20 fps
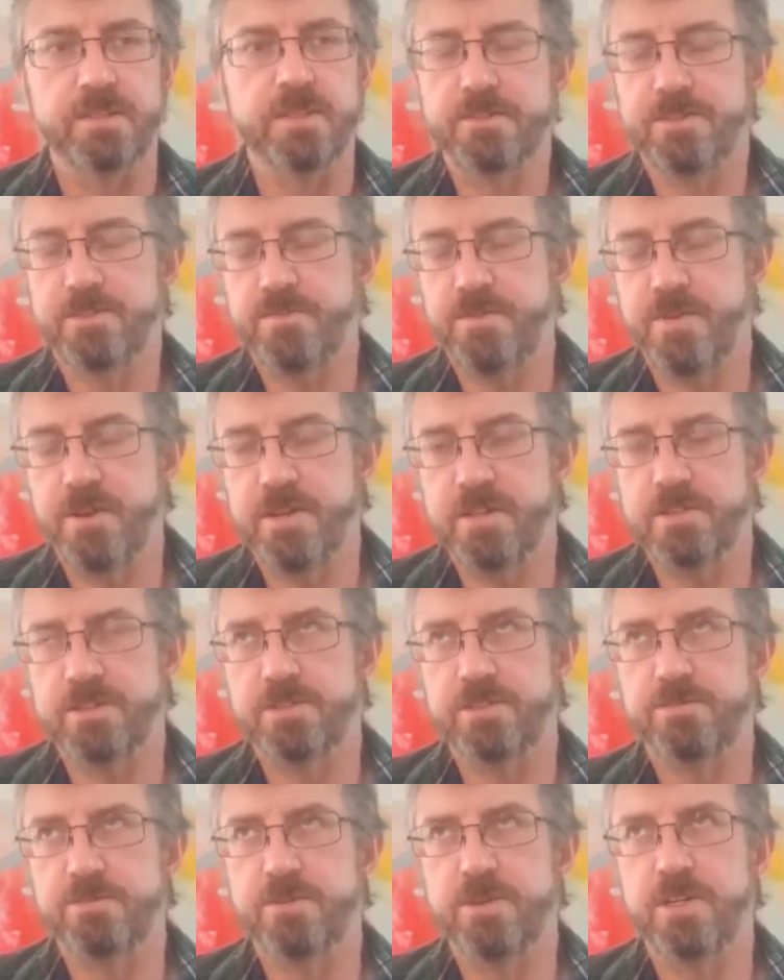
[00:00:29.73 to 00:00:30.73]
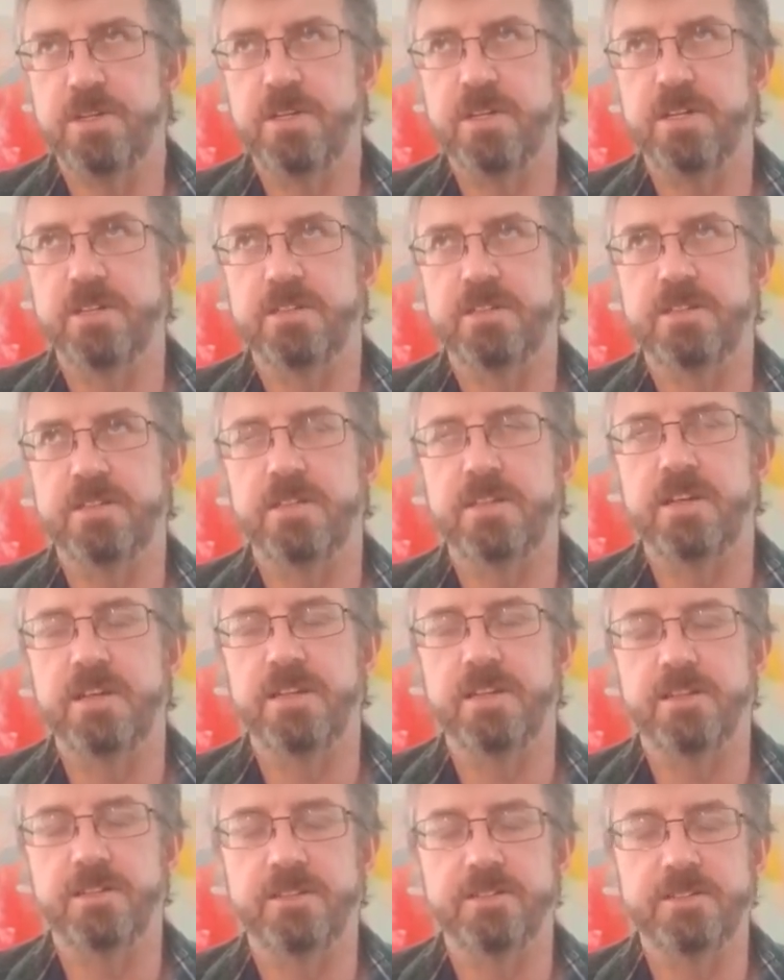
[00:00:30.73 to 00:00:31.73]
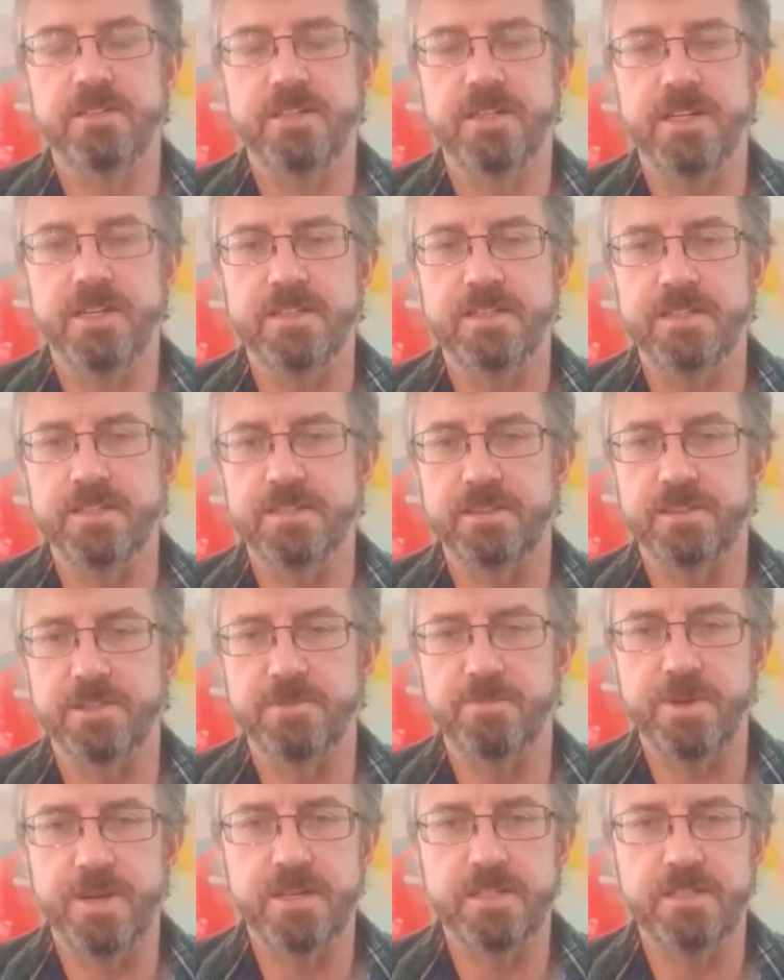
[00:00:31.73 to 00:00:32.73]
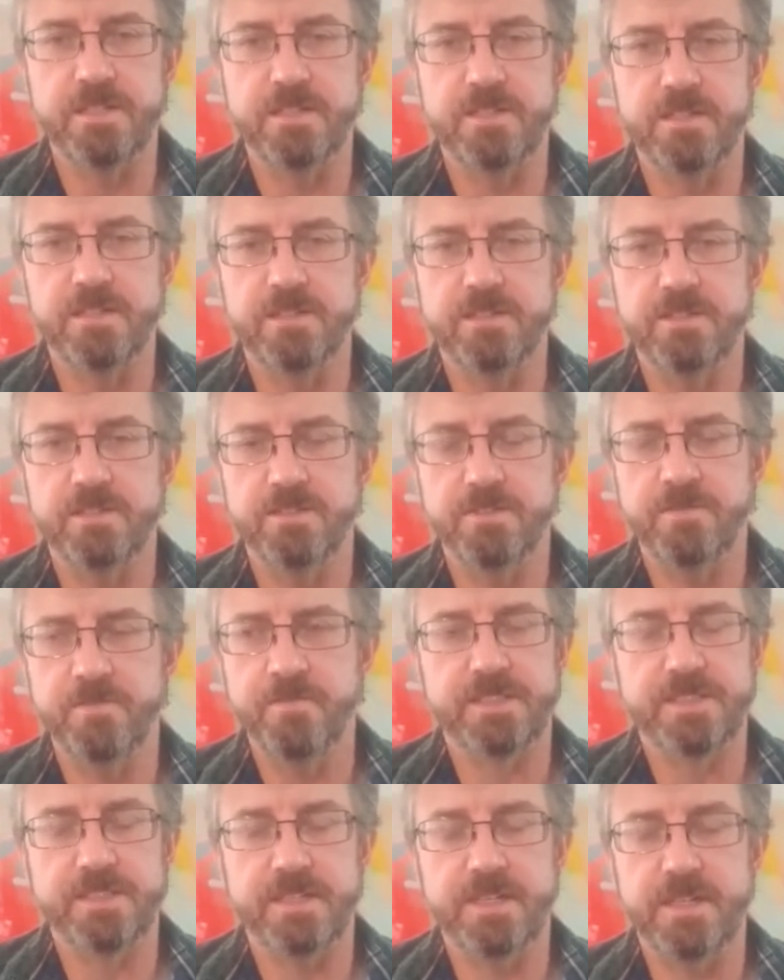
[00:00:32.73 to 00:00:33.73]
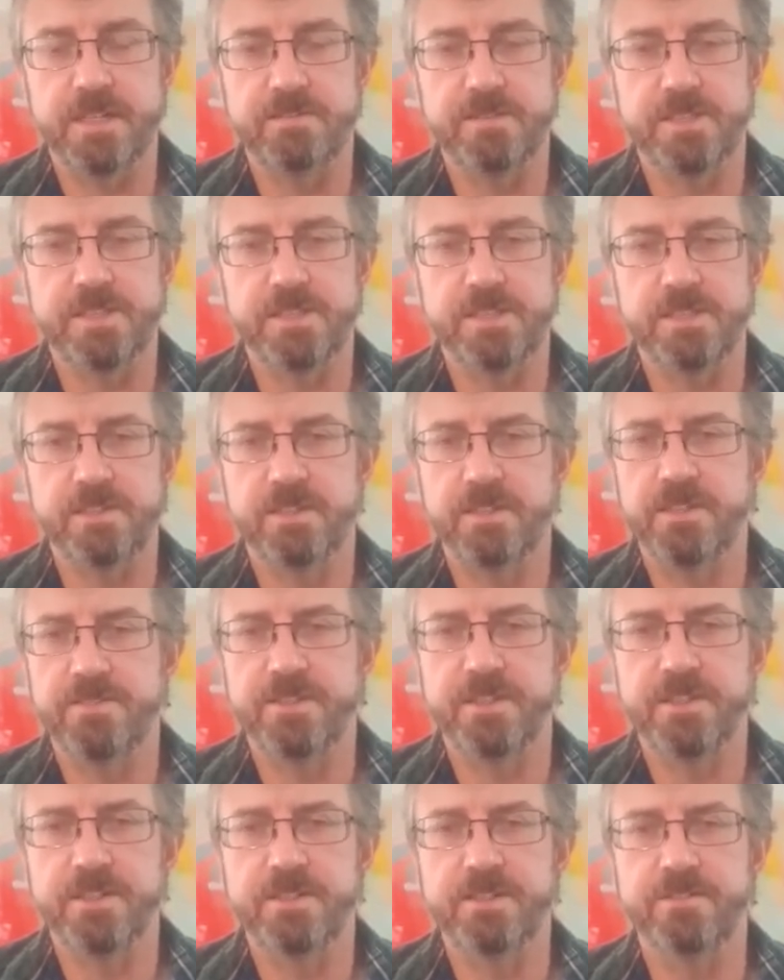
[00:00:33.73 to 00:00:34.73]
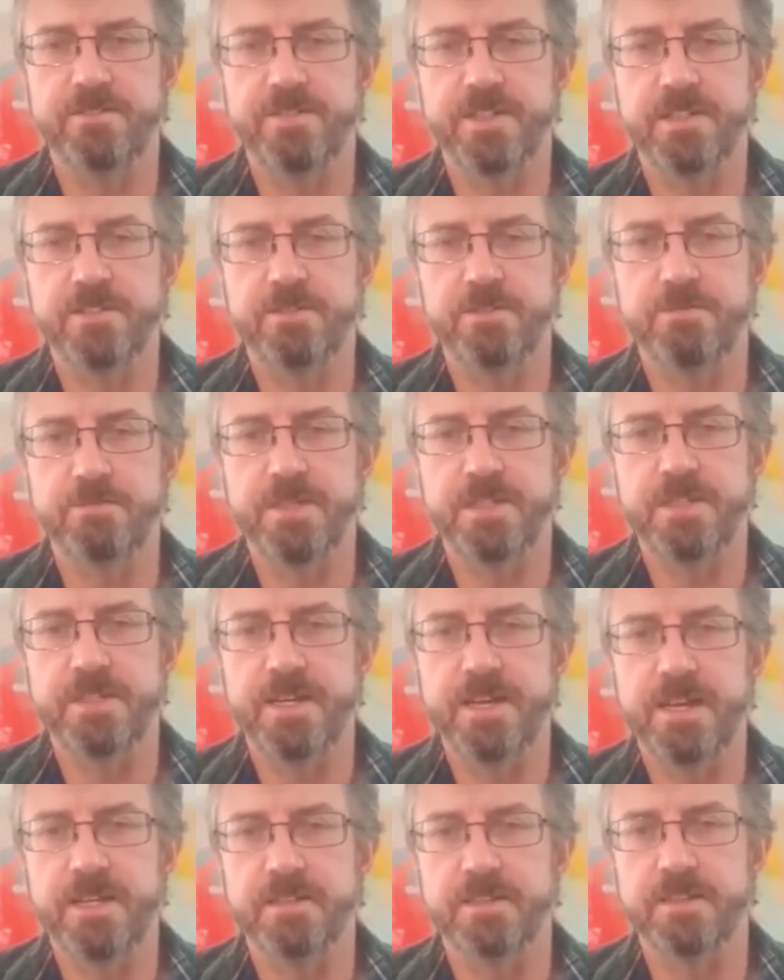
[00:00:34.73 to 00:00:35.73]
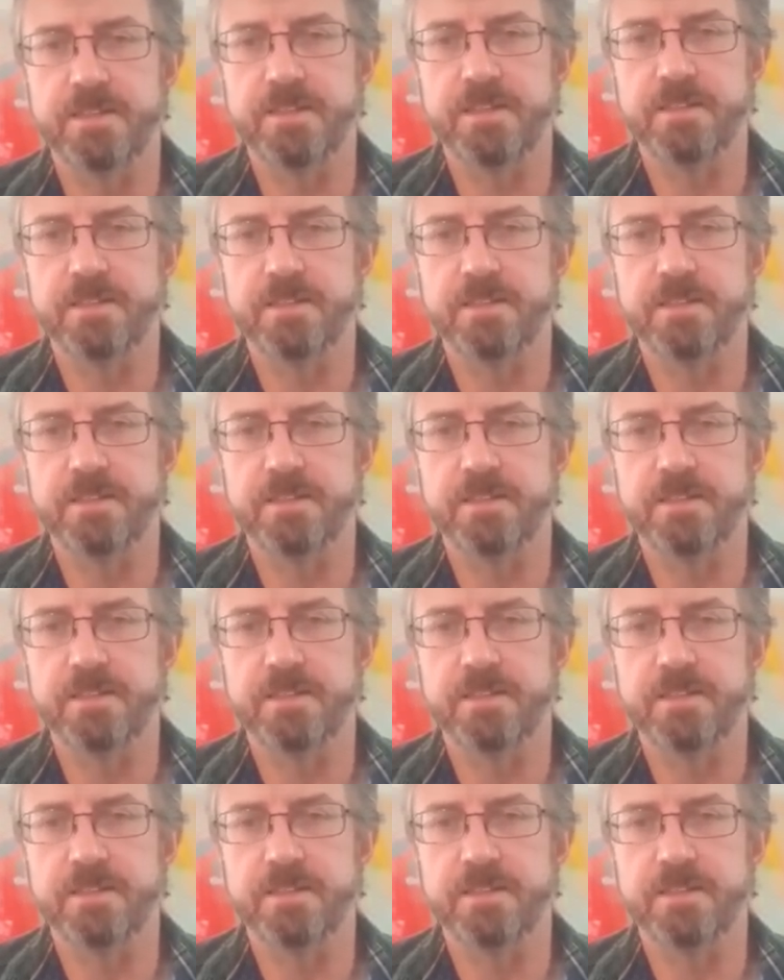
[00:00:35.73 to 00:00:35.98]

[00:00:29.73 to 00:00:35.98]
As far as what did I learn that I didn't expect to learn, that I was still living in a victim mentality.